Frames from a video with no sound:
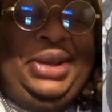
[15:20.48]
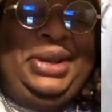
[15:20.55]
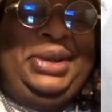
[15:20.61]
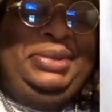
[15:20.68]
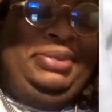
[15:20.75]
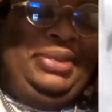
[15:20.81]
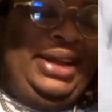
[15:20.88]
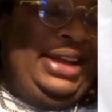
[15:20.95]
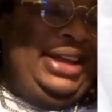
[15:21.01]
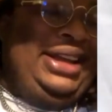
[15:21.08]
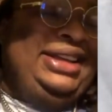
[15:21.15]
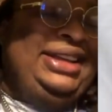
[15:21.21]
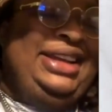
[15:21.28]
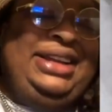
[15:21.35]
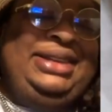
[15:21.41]

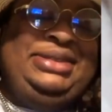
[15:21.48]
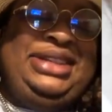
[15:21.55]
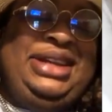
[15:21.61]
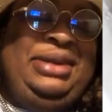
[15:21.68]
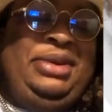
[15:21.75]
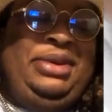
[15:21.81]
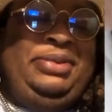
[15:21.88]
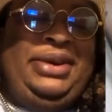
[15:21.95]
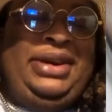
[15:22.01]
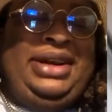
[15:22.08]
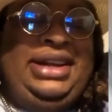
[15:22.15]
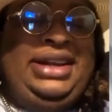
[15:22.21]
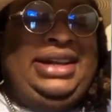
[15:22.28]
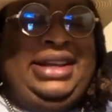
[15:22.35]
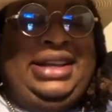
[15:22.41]
Man, I'm talking about,
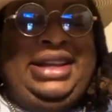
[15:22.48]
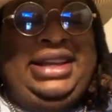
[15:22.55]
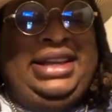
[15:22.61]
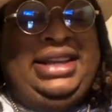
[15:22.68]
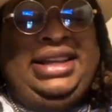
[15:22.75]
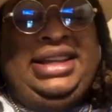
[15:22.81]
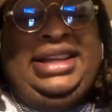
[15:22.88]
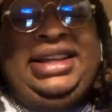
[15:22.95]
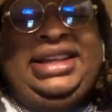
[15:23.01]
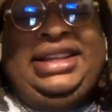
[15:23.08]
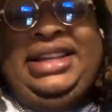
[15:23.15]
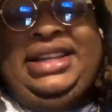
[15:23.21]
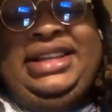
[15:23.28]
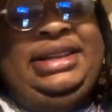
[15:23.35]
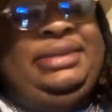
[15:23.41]
bro, it
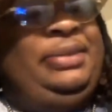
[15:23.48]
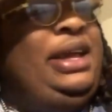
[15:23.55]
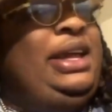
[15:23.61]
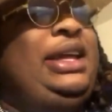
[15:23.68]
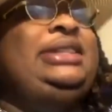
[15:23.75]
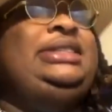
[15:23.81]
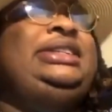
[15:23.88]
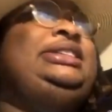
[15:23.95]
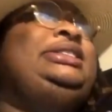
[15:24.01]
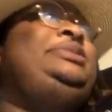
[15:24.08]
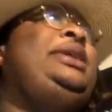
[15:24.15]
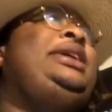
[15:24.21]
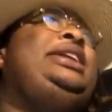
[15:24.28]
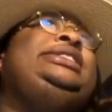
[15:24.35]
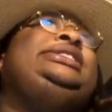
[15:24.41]

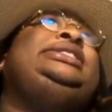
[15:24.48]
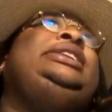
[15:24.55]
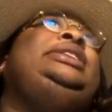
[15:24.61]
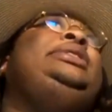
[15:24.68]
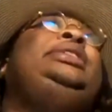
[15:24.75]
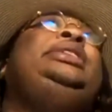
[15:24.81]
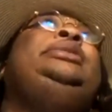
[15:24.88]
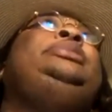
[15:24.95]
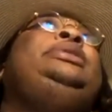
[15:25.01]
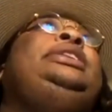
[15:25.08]
that song up, bro,